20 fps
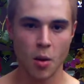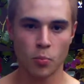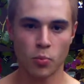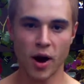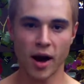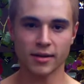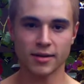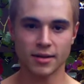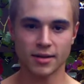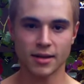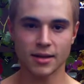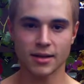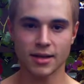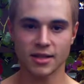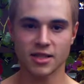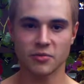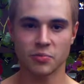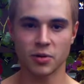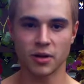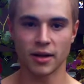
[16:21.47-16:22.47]
Practicing
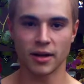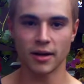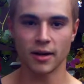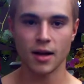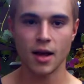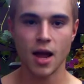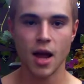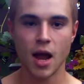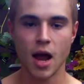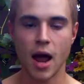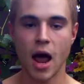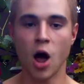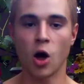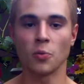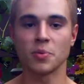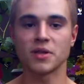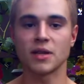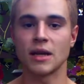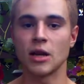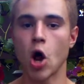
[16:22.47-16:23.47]
discipline
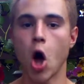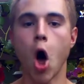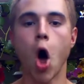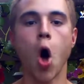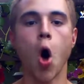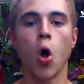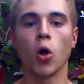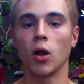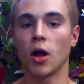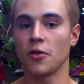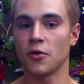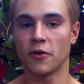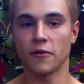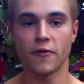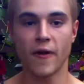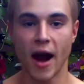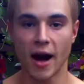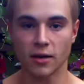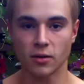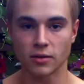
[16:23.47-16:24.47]
helps in all other
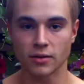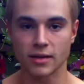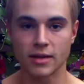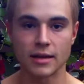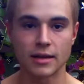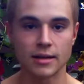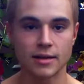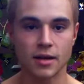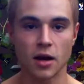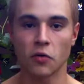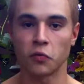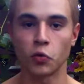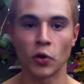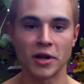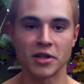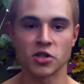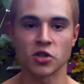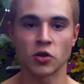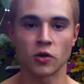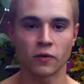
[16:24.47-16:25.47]
faculties of
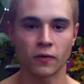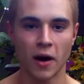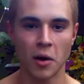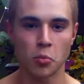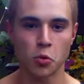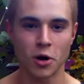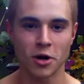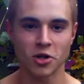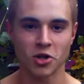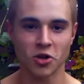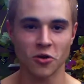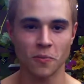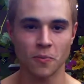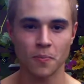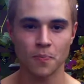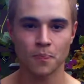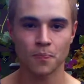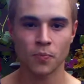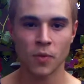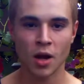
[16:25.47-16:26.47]
raising your vibration.
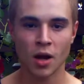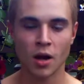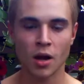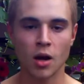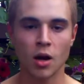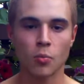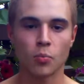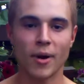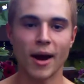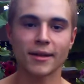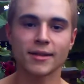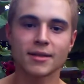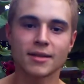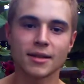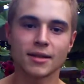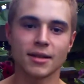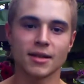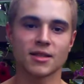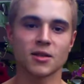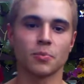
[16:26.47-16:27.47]

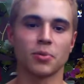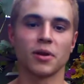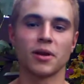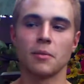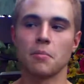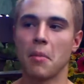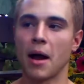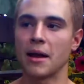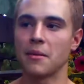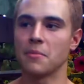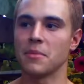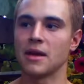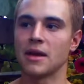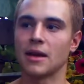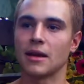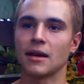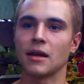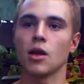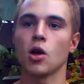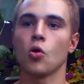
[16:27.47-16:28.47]
Practicing discipline might
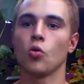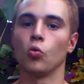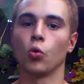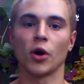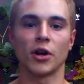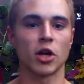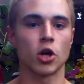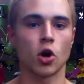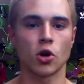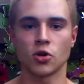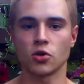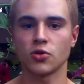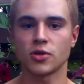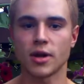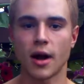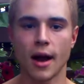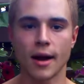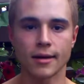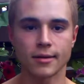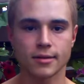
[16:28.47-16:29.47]
mean working on your
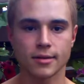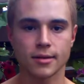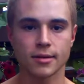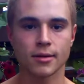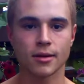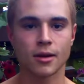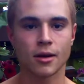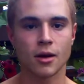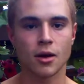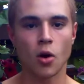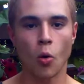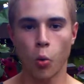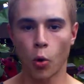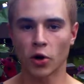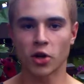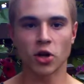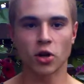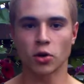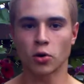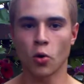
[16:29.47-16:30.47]
diets,
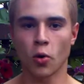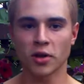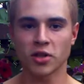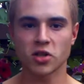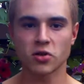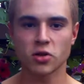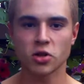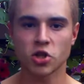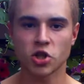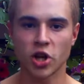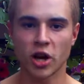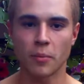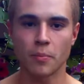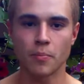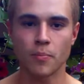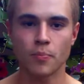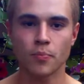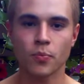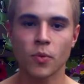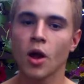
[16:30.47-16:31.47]
working on going to the gym,
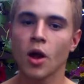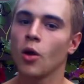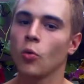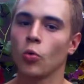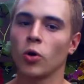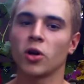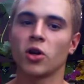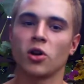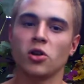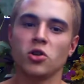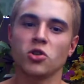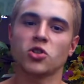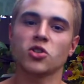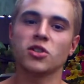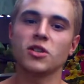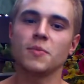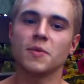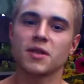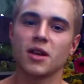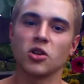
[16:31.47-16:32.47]
working on your
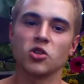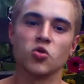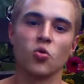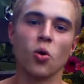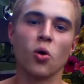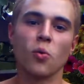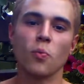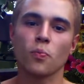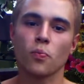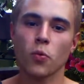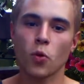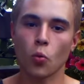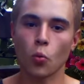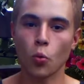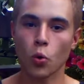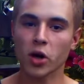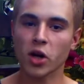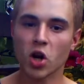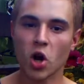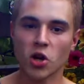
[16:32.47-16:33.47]
sleep schedule,
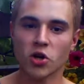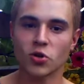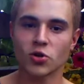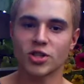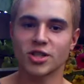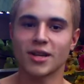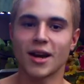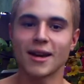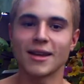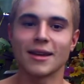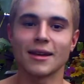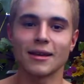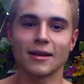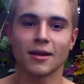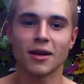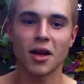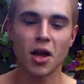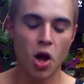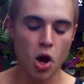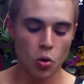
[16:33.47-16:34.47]
working on your studying,
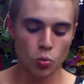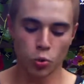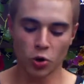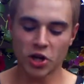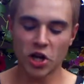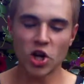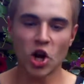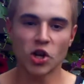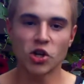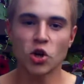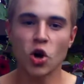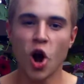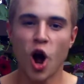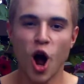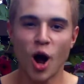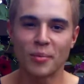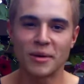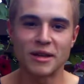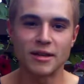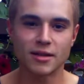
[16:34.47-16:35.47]
working on your
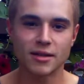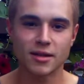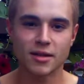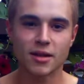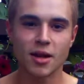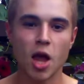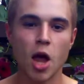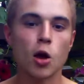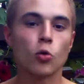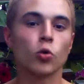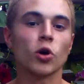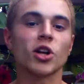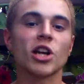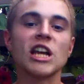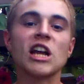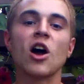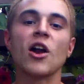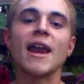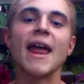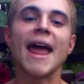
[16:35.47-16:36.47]
hobbies,
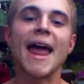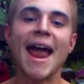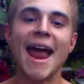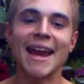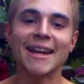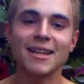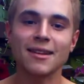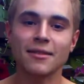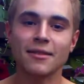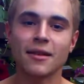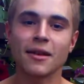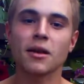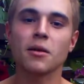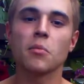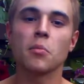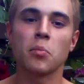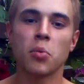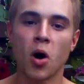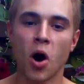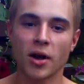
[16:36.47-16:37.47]
working on anything
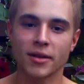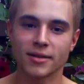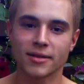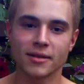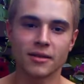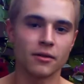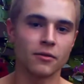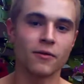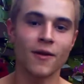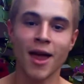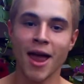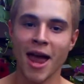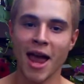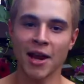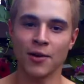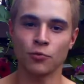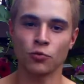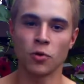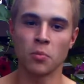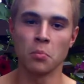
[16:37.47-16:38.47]
positive
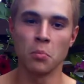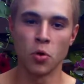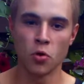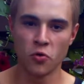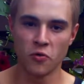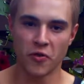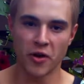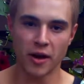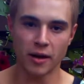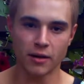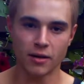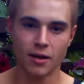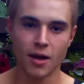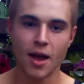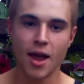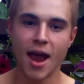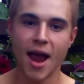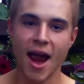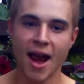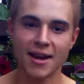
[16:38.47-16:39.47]
and removing
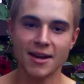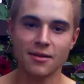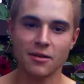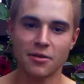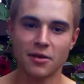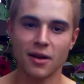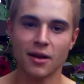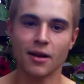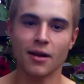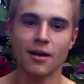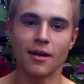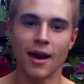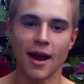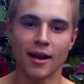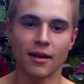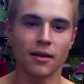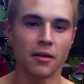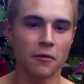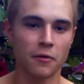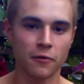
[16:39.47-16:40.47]
anything
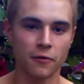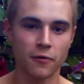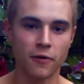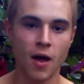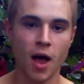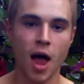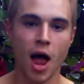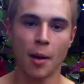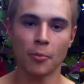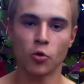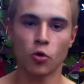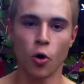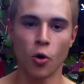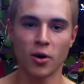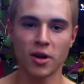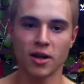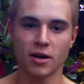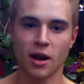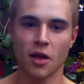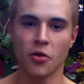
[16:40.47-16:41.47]
negative. I'm
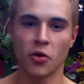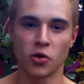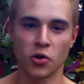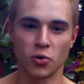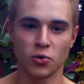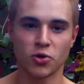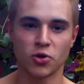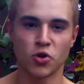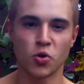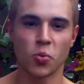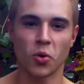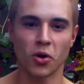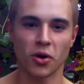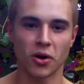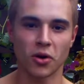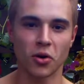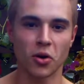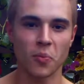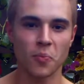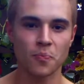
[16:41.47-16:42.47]
quoting another YouTuber
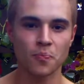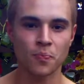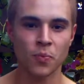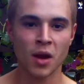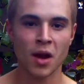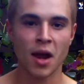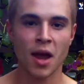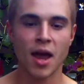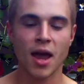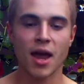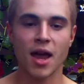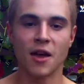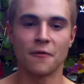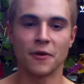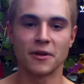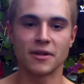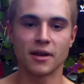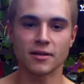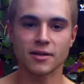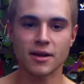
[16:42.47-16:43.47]
here. If
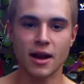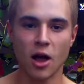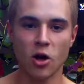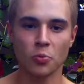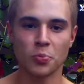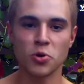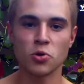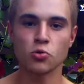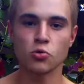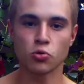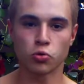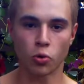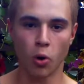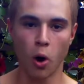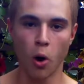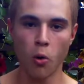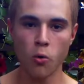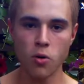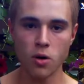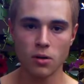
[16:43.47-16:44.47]
it doesn't help you
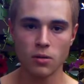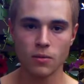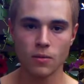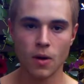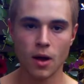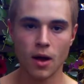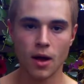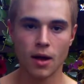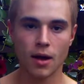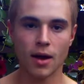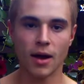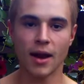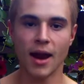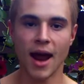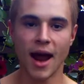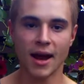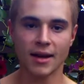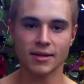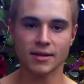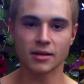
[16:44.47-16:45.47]
grow, it
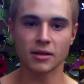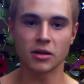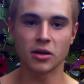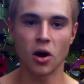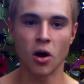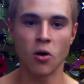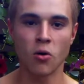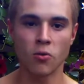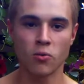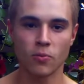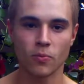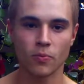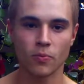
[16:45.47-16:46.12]
has to go.